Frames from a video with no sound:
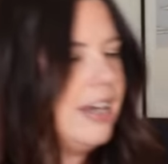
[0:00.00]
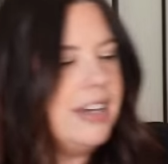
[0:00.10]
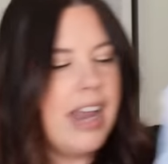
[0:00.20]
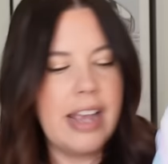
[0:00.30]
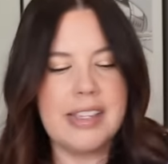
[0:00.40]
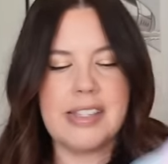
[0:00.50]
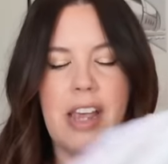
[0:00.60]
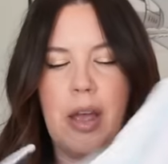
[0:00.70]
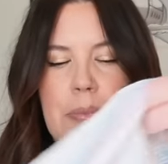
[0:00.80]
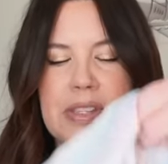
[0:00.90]

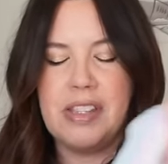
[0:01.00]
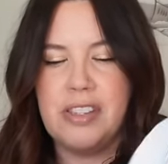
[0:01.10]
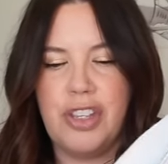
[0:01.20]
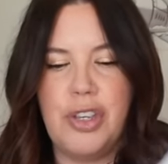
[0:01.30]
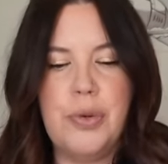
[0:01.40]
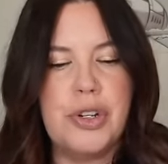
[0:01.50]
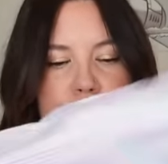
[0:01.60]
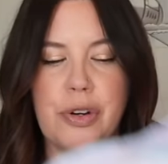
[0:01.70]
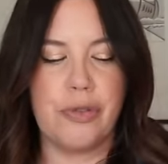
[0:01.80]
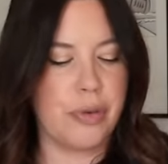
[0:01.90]
Next up is this cute
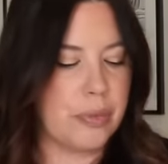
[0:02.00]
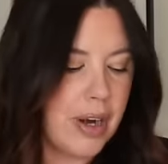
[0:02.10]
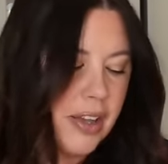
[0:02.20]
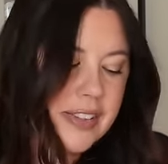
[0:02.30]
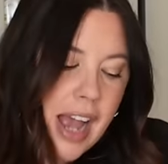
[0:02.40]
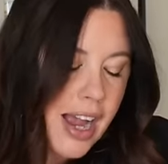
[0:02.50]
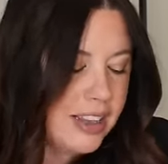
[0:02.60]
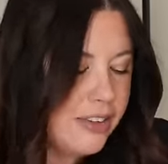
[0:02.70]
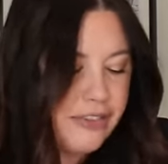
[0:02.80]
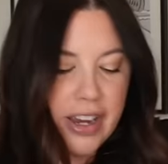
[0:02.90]
shirt from Rails.
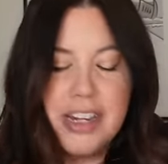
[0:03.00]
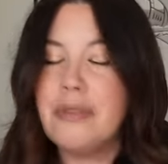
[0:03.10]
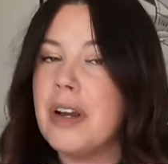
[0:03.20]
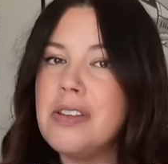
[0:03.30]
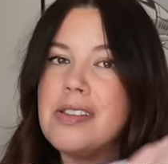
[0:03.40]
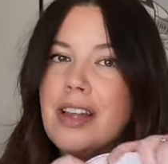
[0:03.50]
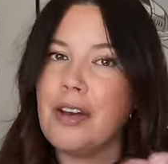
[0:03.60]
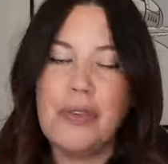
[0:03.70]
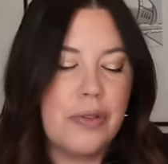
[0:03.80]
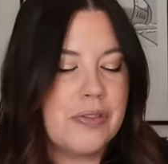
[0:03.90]
I love finding Rails. A
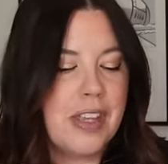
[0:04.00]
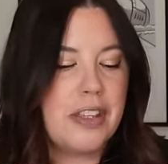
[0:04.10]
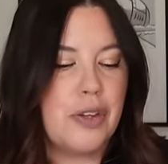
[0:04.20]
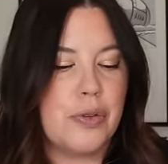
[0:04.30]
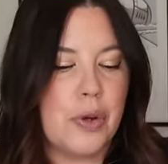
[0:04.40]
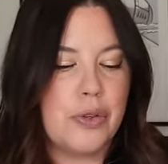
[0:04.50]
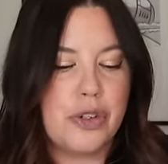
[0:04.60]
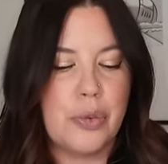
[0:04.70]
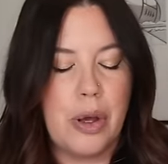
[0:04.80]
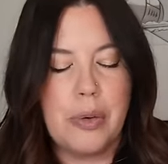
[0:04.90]
lot of you have said that you don't
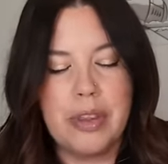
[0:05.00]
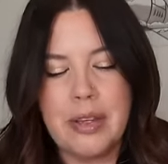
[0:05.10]
do well with